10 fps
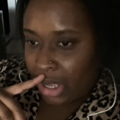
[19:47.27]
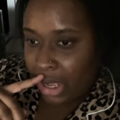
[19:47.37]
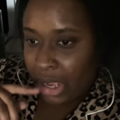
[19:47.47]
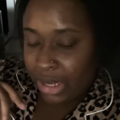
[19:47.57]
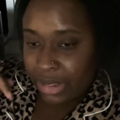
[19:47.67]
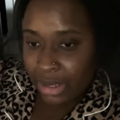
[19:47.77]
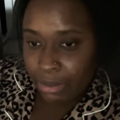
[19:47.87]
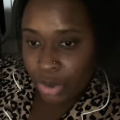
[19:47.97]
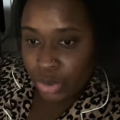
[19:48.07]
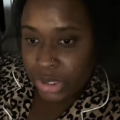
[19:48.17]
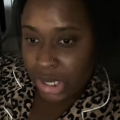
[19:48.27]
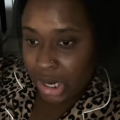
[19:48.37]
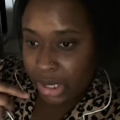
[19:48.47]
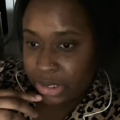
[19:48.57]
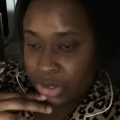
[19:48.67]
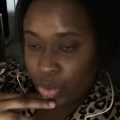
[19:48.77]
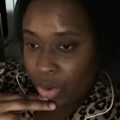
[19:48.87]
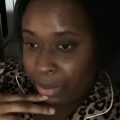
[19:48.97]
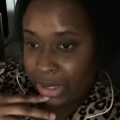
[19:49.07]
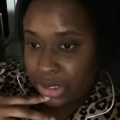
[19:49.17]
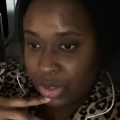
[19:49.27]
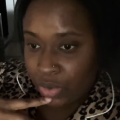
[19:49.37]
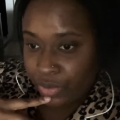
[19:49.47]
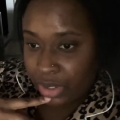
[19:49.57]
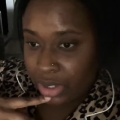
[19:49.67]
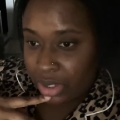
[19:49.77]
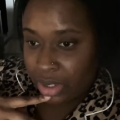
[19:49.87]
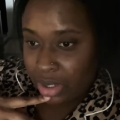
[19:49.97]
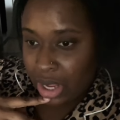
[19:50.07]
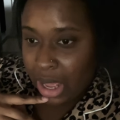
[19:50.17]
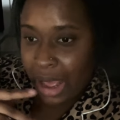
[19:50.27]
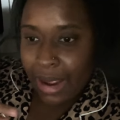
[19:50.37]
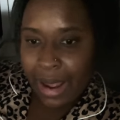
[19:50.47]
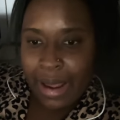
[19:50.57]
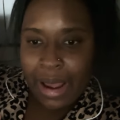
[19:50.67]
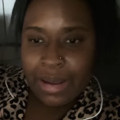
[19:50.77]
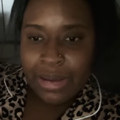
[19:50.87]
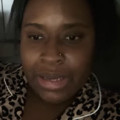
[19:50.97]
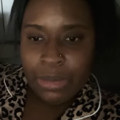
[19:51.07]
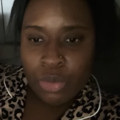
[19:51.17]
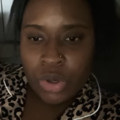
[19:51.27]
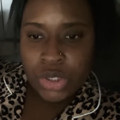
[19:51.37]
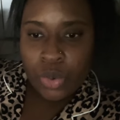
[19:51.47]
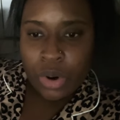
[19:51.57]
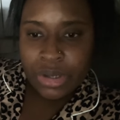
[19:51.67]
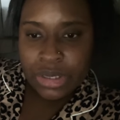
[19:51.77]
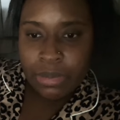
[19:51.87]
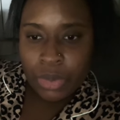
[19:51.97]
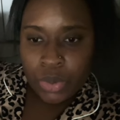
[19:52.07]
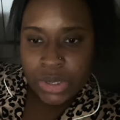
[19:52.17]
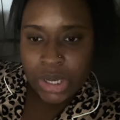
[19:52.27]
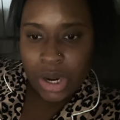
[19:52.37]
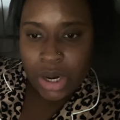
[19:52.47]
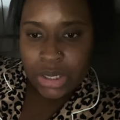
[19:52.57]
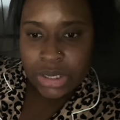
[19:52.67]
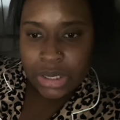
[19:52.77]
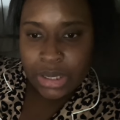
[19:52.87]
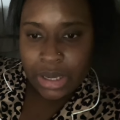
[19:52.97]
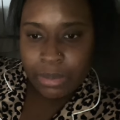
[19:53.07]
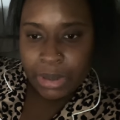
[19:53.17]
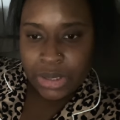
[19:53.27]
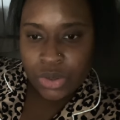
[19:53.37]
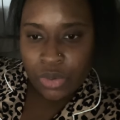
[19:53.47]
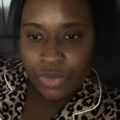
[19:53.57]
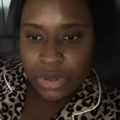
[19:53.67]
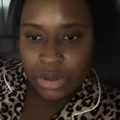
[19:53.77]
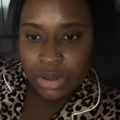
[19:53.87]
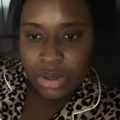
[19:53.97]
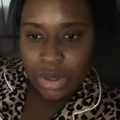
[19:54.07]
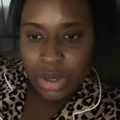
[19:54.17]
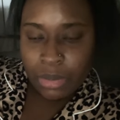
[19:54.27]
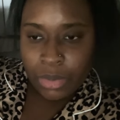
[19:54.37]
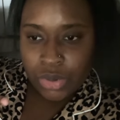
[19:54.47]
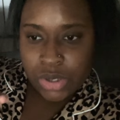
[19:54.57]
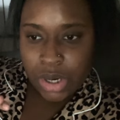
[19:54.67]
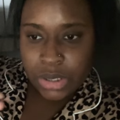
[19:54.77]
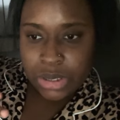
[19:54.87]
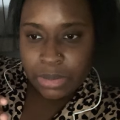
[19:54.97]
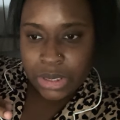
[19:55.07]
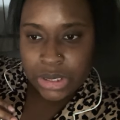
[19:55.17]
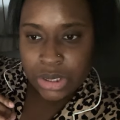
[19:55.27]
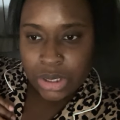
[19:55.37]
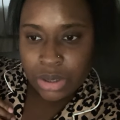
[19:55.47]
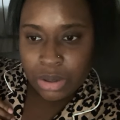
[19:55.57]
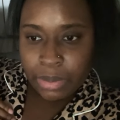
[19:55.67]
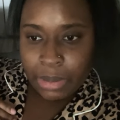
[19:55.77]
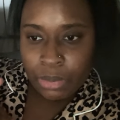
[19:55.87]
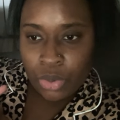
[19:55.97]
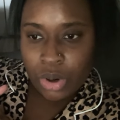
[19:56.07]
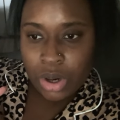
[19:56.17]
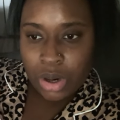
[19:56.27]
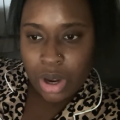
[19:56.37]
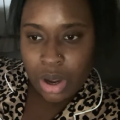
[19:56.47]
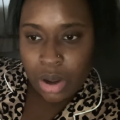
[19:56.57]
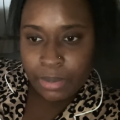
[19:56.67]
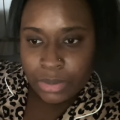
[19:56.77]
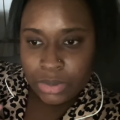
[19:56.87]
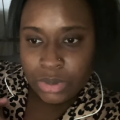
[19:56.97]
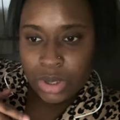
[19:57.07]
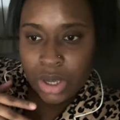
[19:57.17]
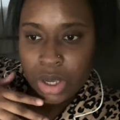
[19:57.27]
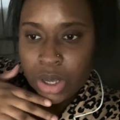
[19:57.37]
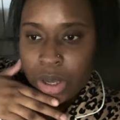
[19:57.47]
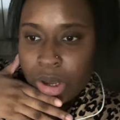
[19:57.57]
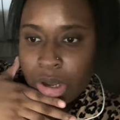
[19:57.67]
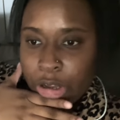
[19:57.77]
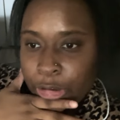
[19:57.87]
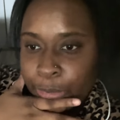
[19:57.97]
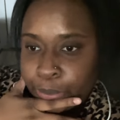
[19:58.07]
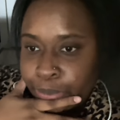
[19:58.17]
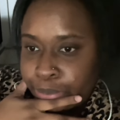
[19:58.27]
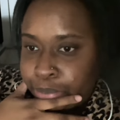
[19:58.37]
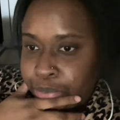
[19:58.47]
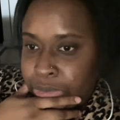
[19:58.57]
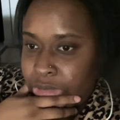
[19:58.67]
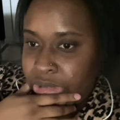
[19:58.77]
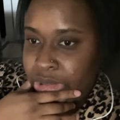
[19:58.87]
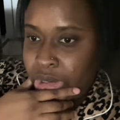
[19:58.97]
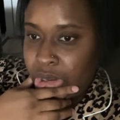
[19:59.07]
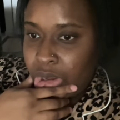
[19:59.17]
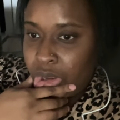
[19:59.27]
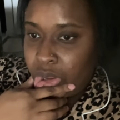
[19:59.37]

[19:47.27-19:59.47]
anything Mozart or Beethoven, I, I, I lean more towards Mozart than Beethoven. Mozart to me is a little bit more calm. Um, but yeah,